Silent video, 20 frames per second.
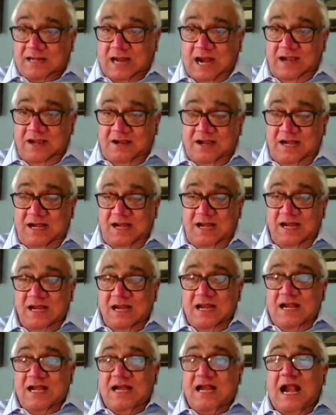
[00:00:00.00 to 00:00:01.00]
country
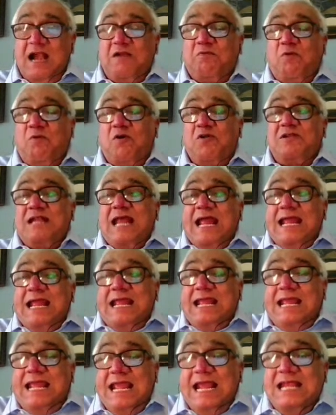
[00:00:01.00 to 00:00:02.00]
that was
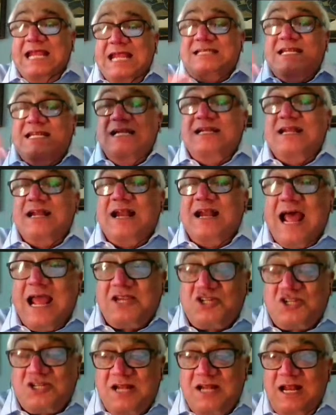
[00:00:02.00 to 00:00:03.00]
engaged
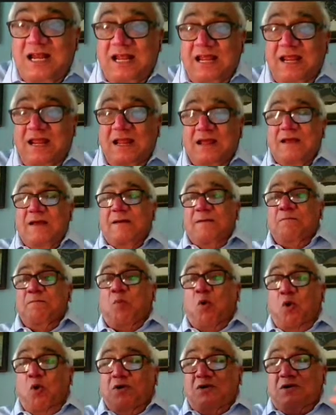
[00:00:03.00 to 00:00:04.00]
internationally,
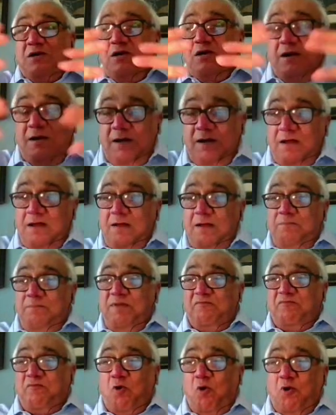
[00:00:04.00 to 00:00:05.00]
both
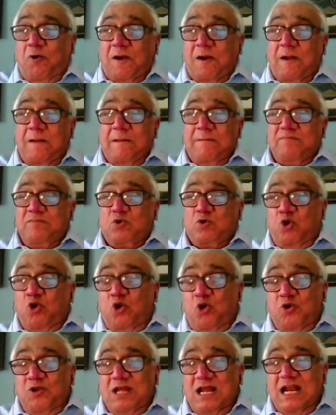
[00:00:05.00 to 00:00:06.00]
before
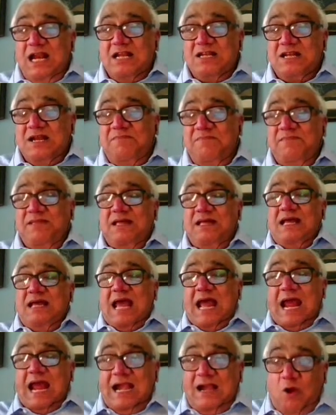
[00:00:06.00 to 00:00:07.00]
colonialism
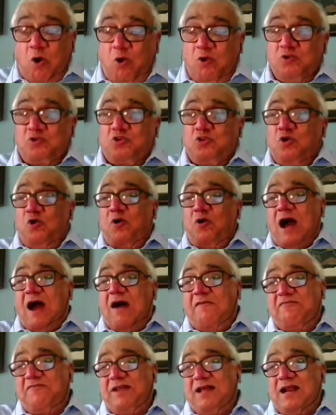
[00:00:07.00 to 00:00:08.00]
and also
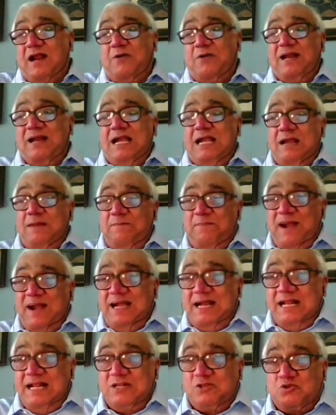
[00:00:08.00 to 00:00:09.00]
after our
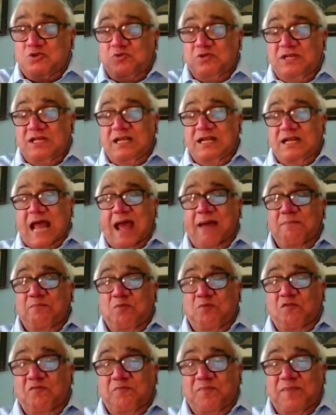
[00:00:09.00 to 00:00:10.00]
independence through the NAM
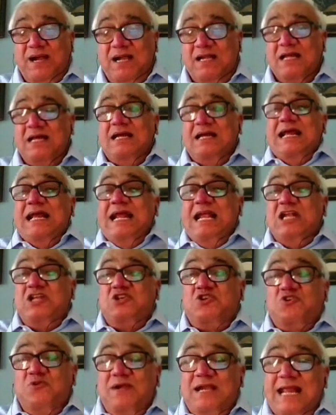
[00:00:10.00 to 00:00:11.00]
movement,
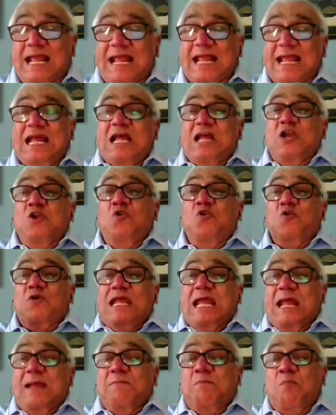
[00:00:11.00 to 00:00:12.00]
is today
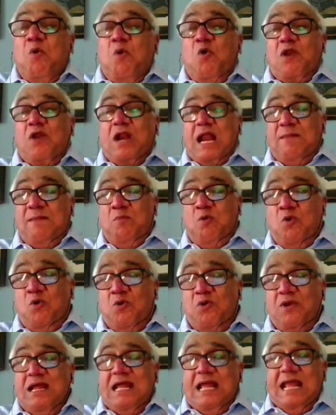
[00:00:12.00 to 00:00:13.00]
looking more and
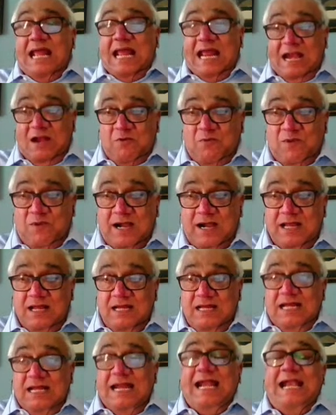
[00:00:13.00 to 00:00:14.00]
more inward.
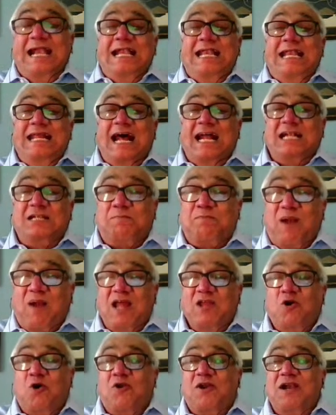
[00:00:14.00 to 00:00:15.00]
India's
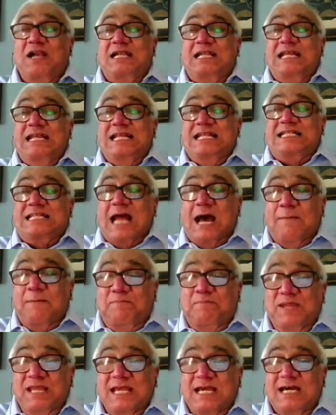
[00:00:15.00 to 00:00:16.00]
priorities
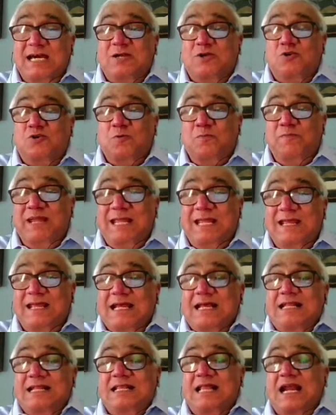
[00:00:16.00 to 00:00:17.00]
appear to be
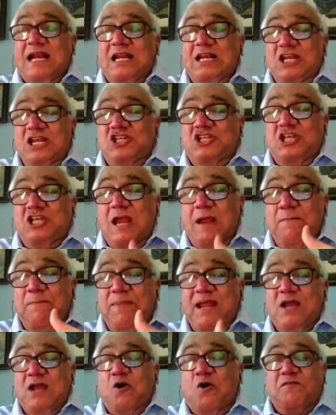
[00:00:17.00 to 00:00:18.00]
the
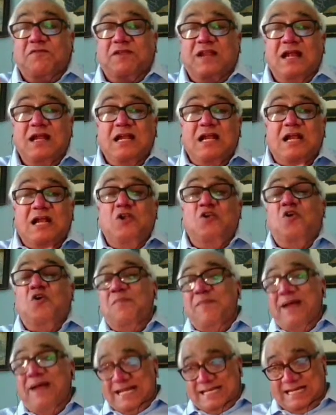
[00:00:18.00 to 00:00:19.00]
reshaping of the
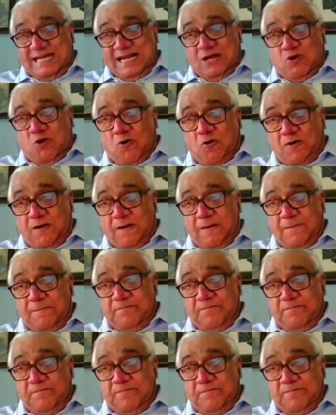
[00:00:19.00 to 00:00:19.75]
domestic order.